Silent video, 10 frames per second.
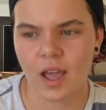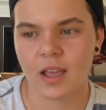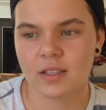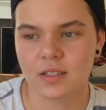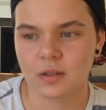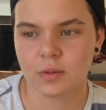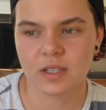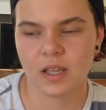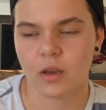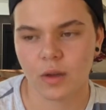I still
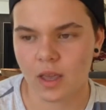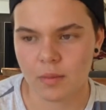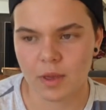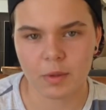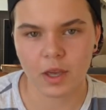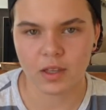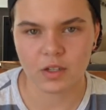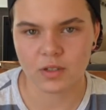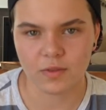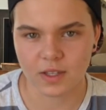was like, okay, maybe I can
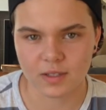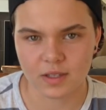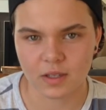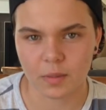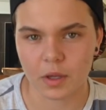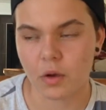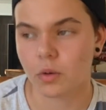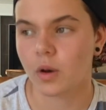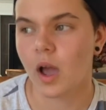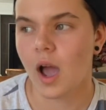just fix this on my
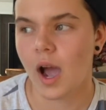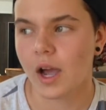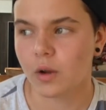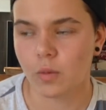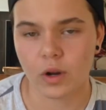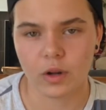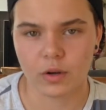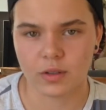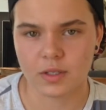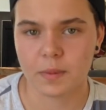own. I don't want to
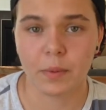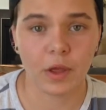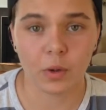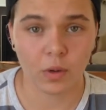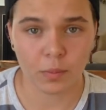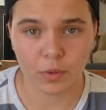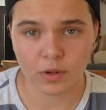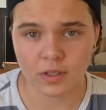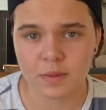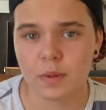hurt these people. I don't want to
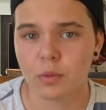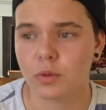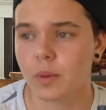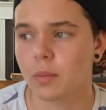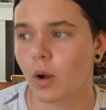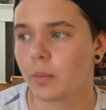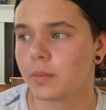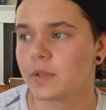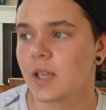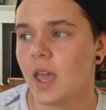burden these people with my
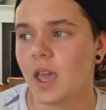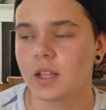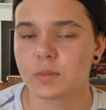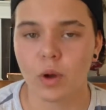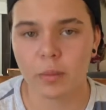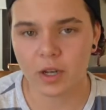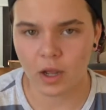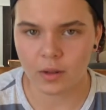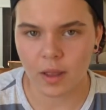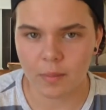problems. It's probably
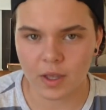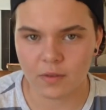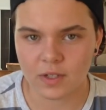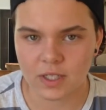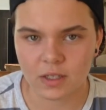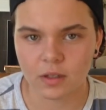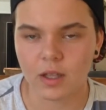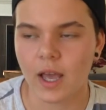not that big of a deal.